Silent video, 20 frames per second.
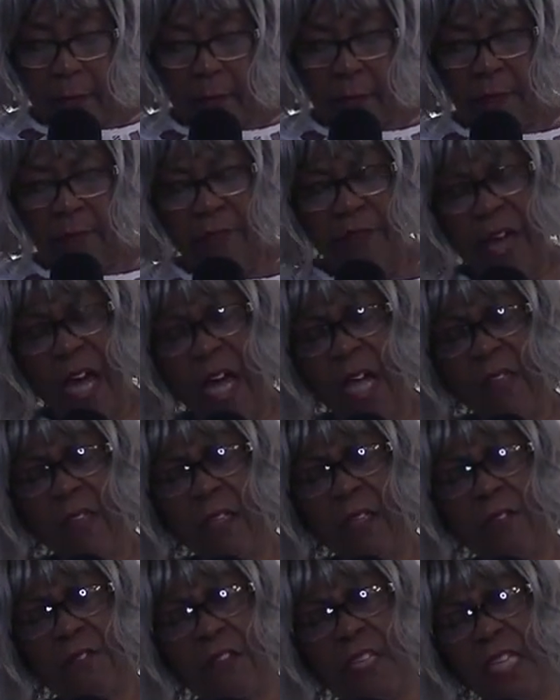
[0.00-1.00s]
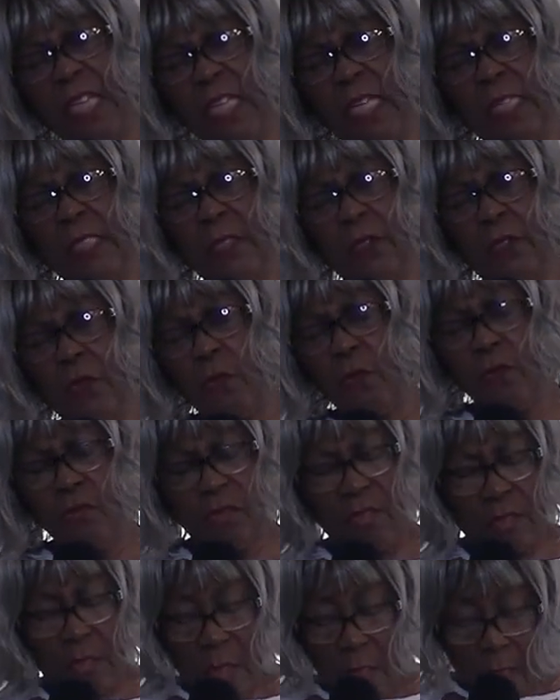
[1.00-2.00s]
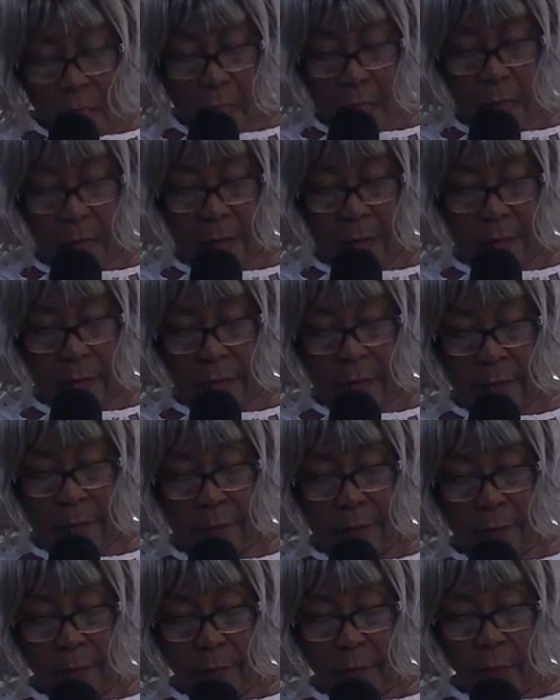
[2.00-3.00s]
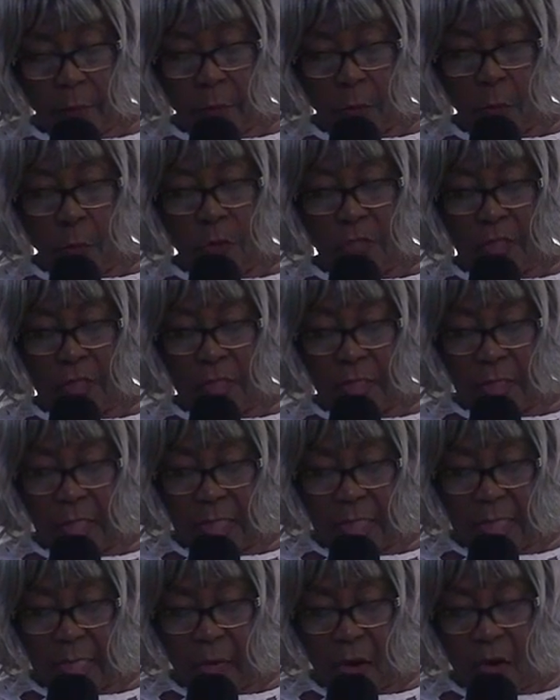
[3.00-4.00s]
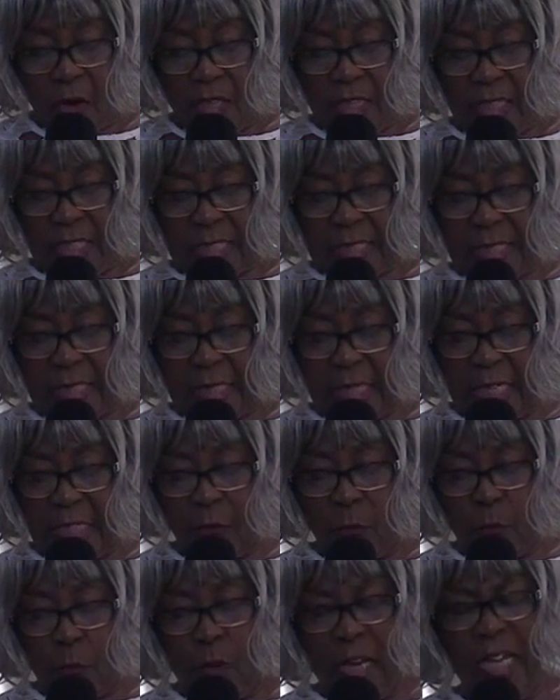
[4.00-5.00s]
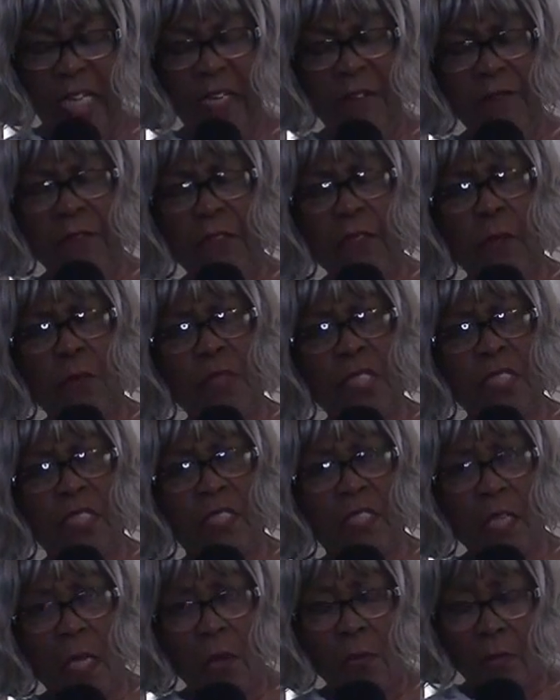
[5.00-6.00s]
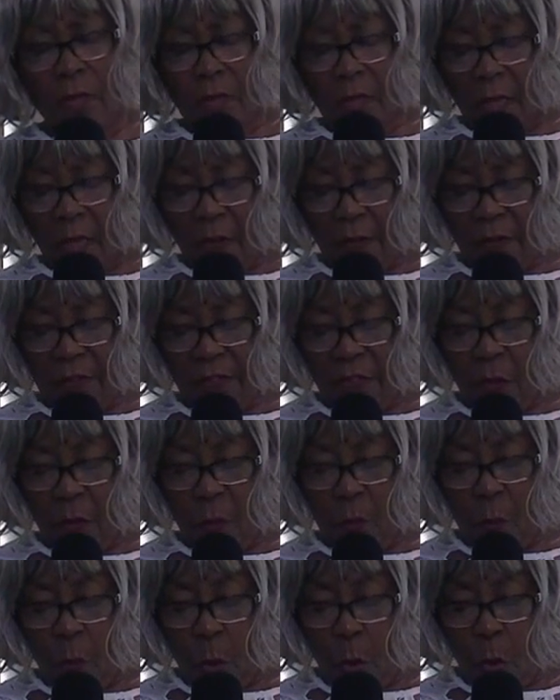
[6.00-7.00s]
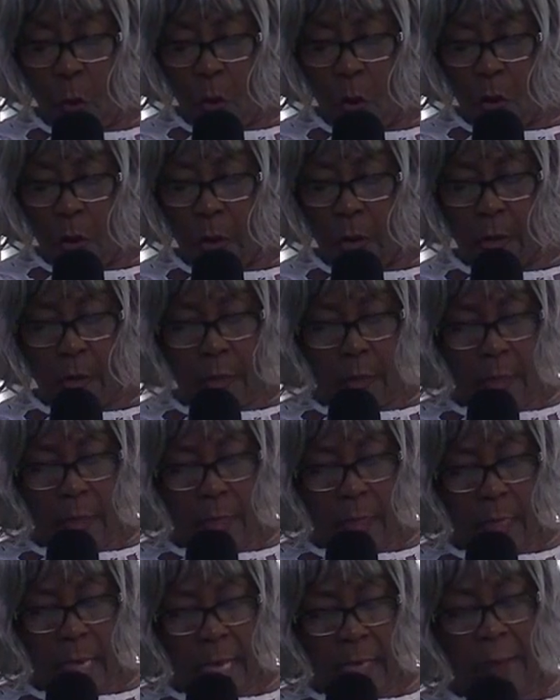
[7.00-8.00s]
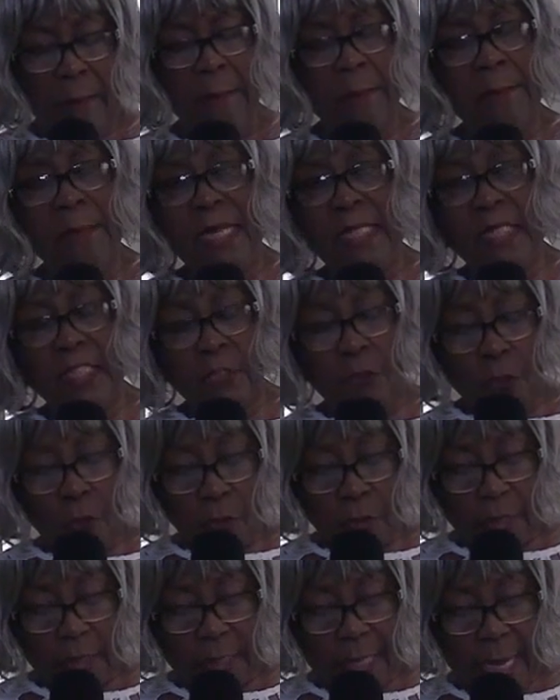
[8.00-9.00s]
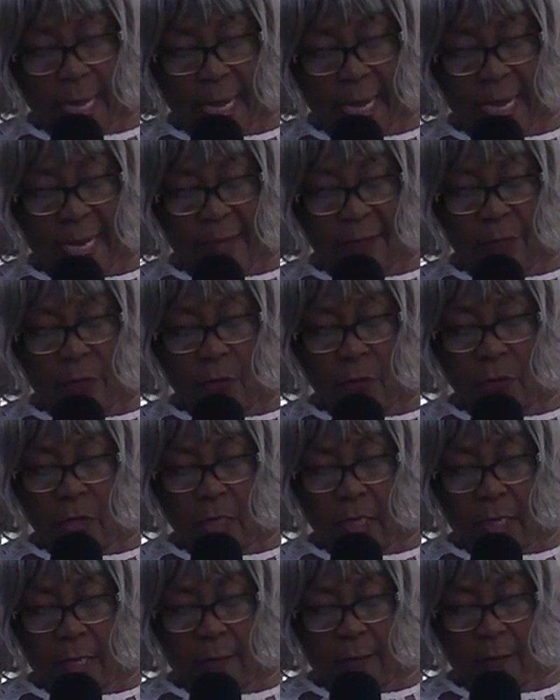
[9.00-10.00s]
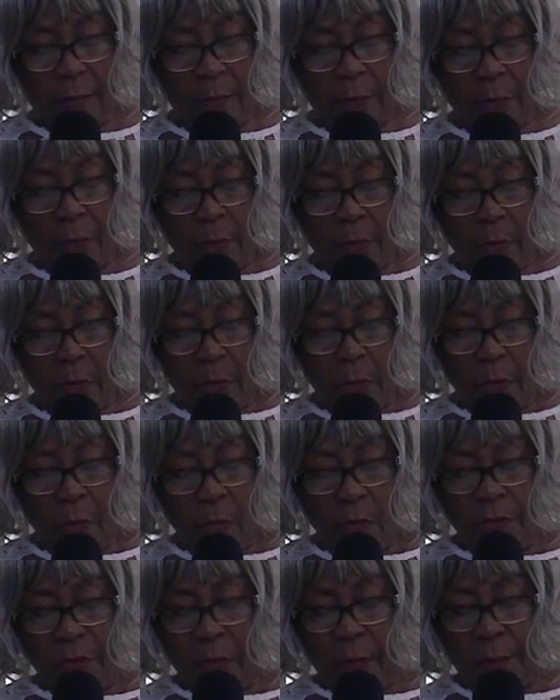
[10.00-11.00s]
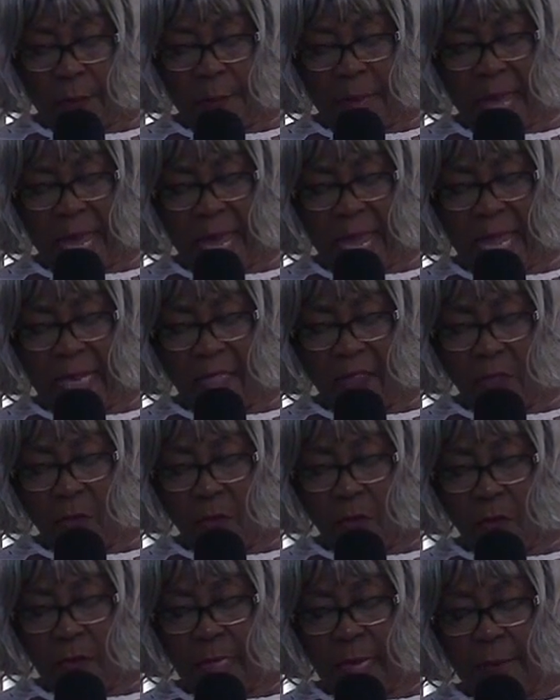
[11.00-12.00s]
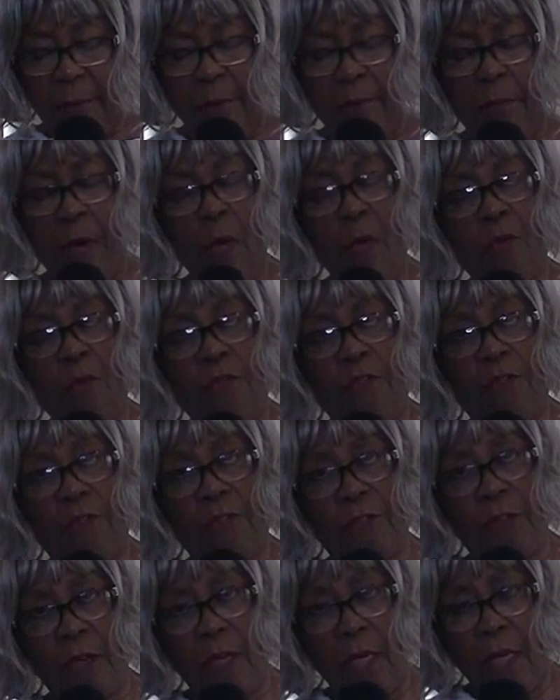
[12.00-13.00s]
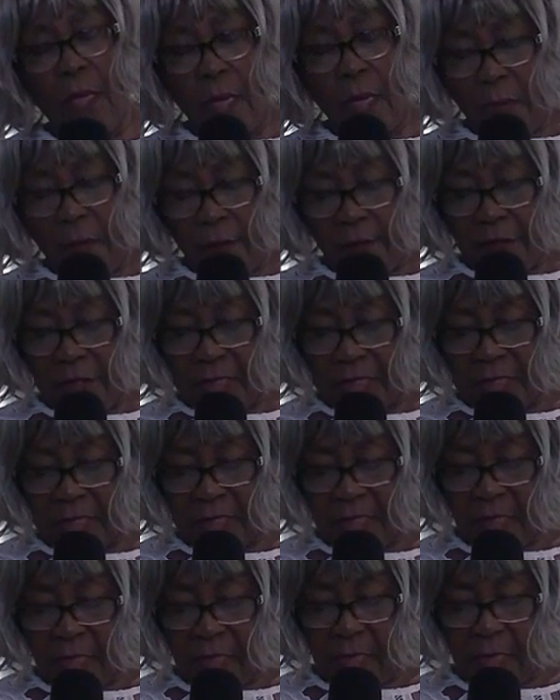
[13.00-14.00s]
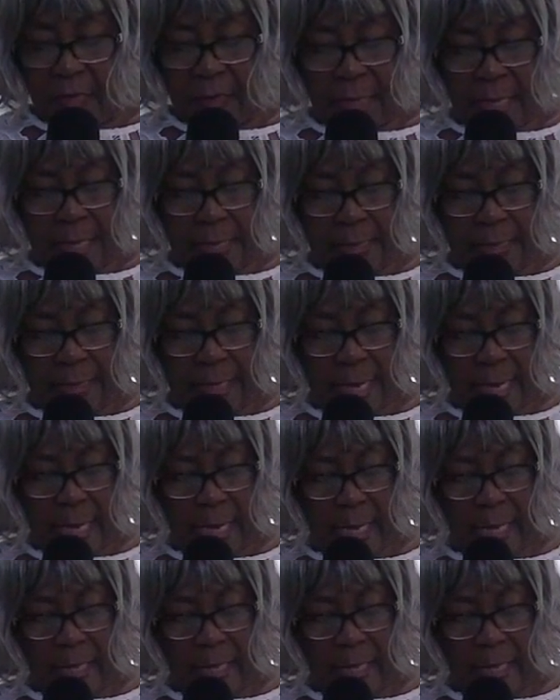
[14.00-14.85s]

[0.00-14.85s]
the father of these two sons, were sitting on the seat waiting for the results of the war. And messengers came to him with the bad news that both of his sons had died.